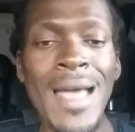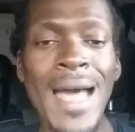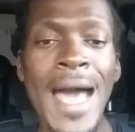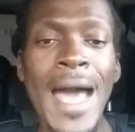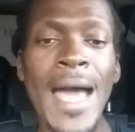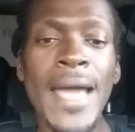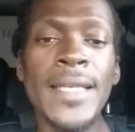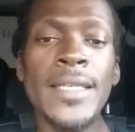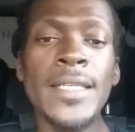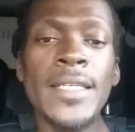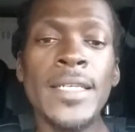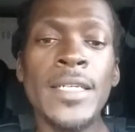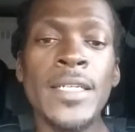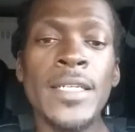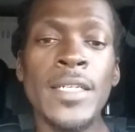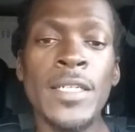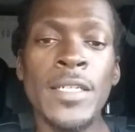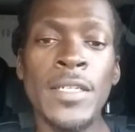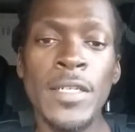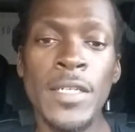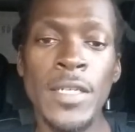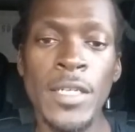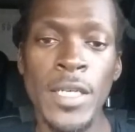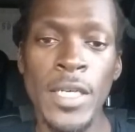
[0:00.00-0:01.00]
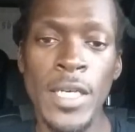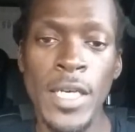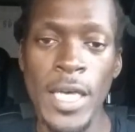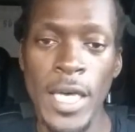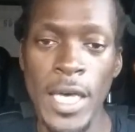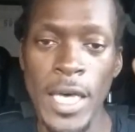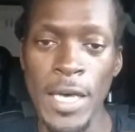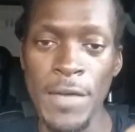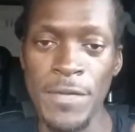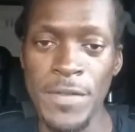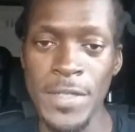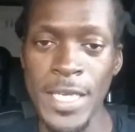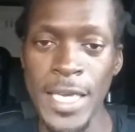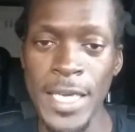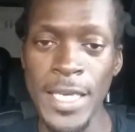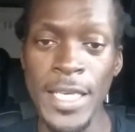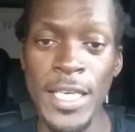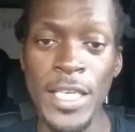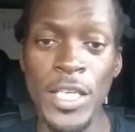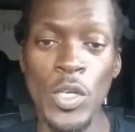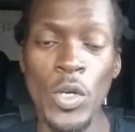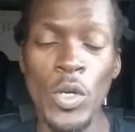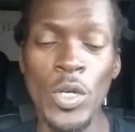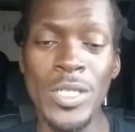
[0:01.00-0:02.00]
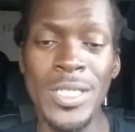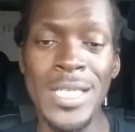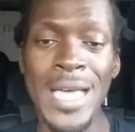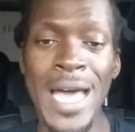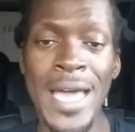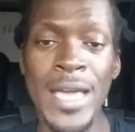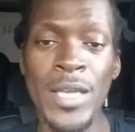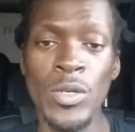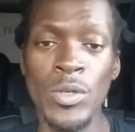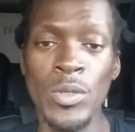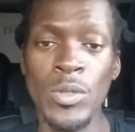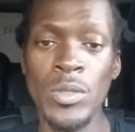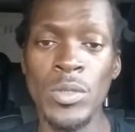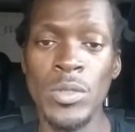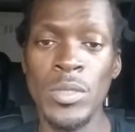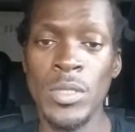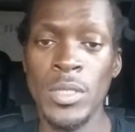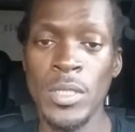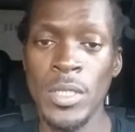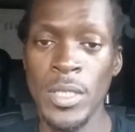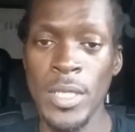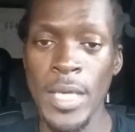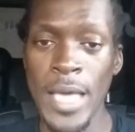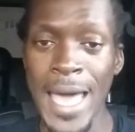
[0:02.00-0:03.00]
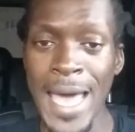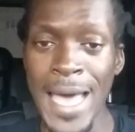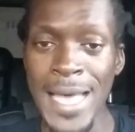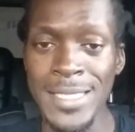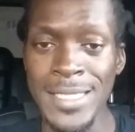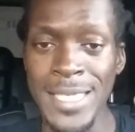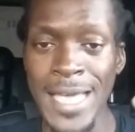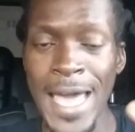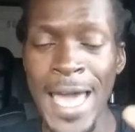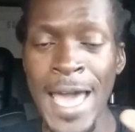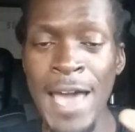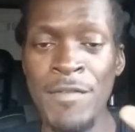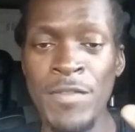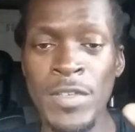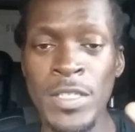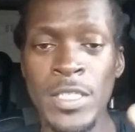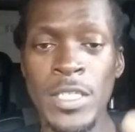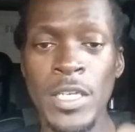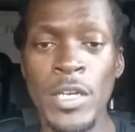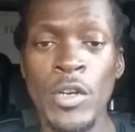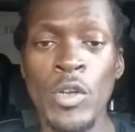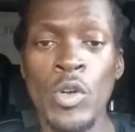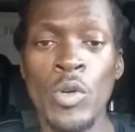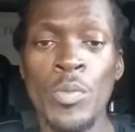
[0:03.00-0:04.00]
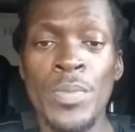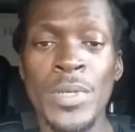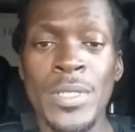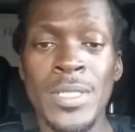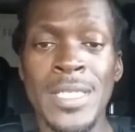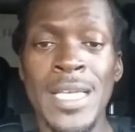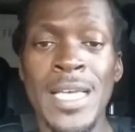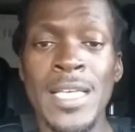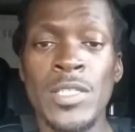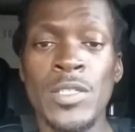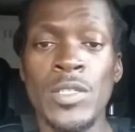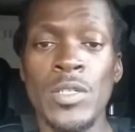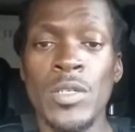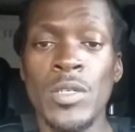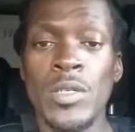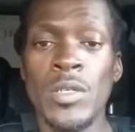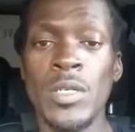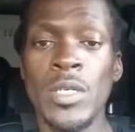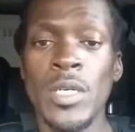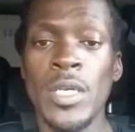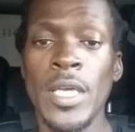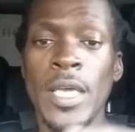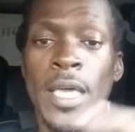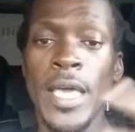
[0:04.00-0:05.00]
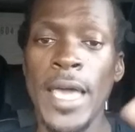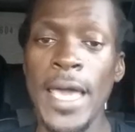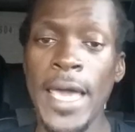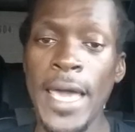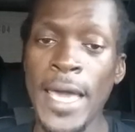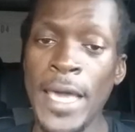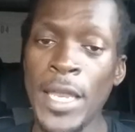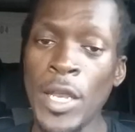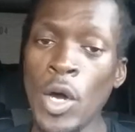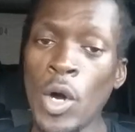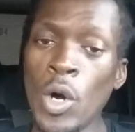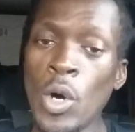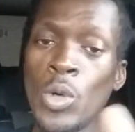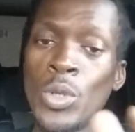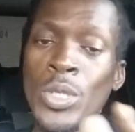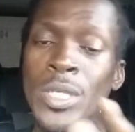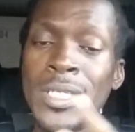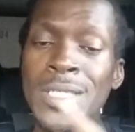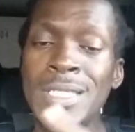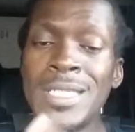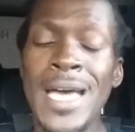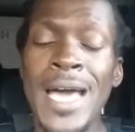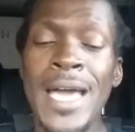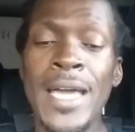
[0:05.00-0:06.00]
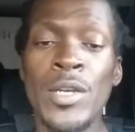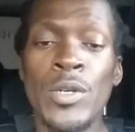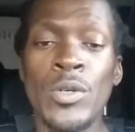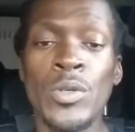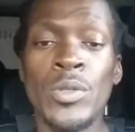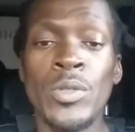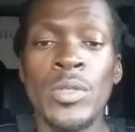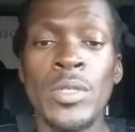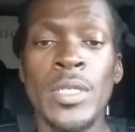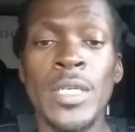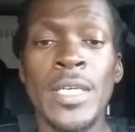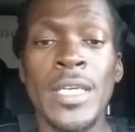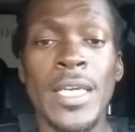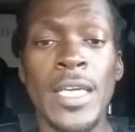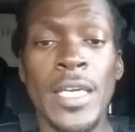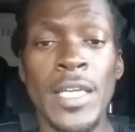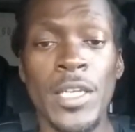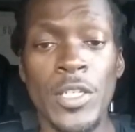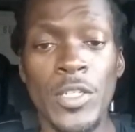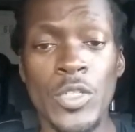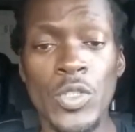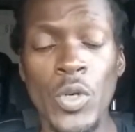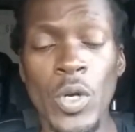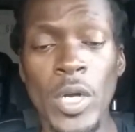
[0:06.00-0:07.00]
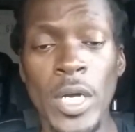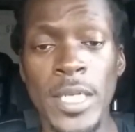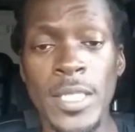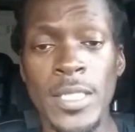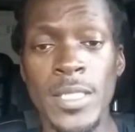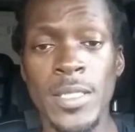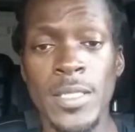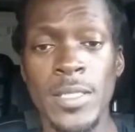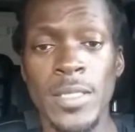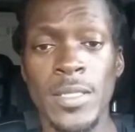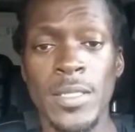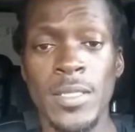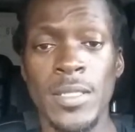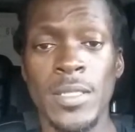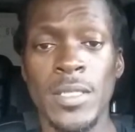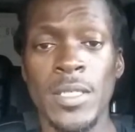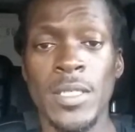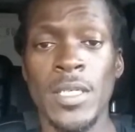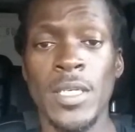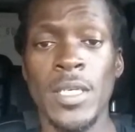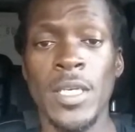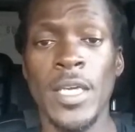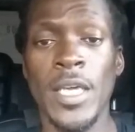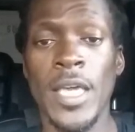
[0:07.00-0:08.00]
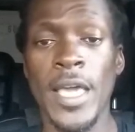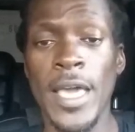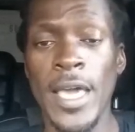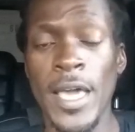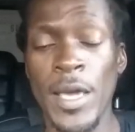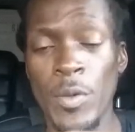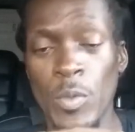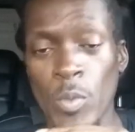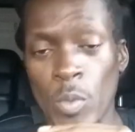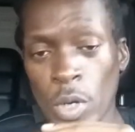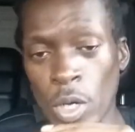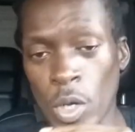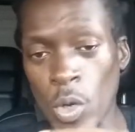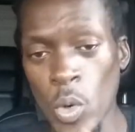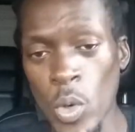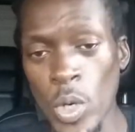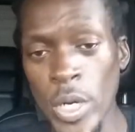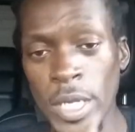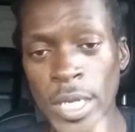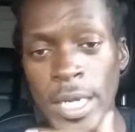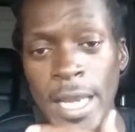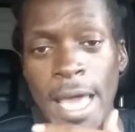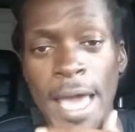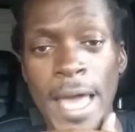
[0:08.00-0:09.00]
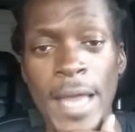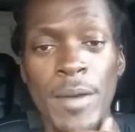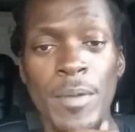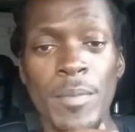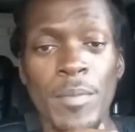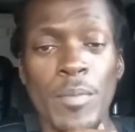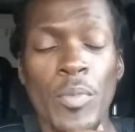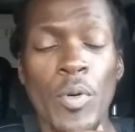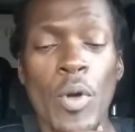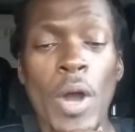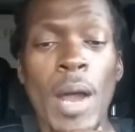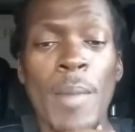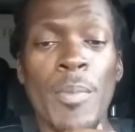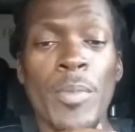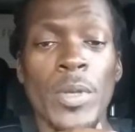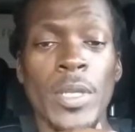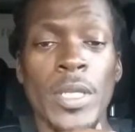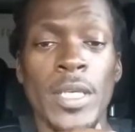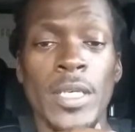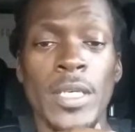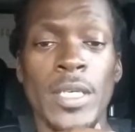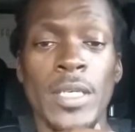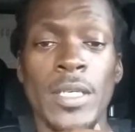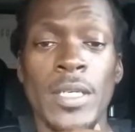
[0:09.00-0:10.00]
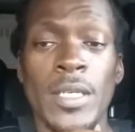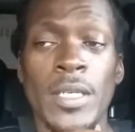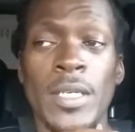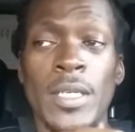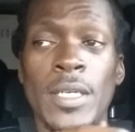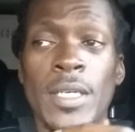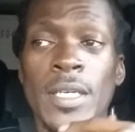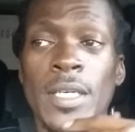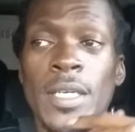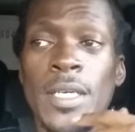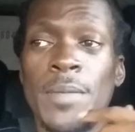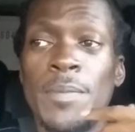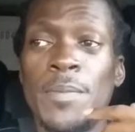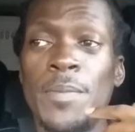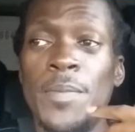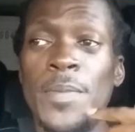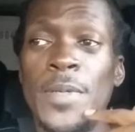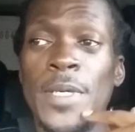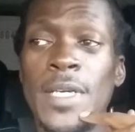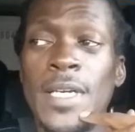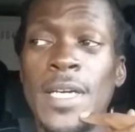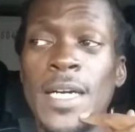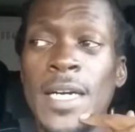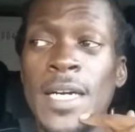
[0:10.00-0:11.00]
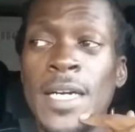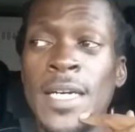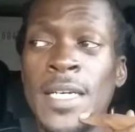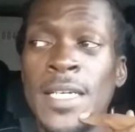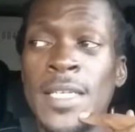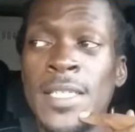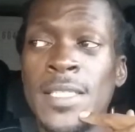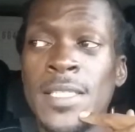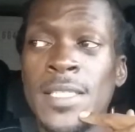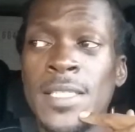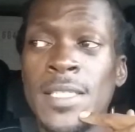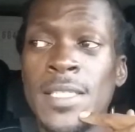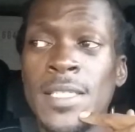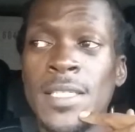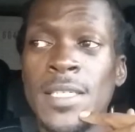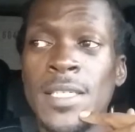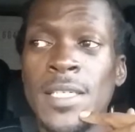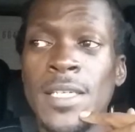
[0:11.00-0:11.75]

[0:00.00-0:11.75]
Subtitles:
idea of taking your title as an adversarial possessor and holding title in a trust and recording that properly, because